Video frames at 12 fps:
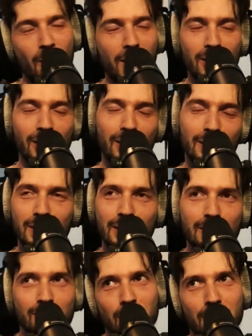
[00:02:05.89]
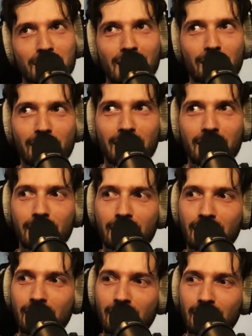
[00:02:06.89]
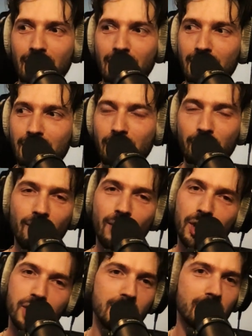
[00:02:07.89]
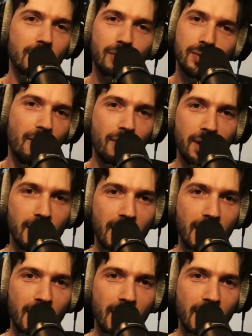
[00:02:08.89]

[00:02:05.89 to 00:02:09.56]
you just have like different visions of something.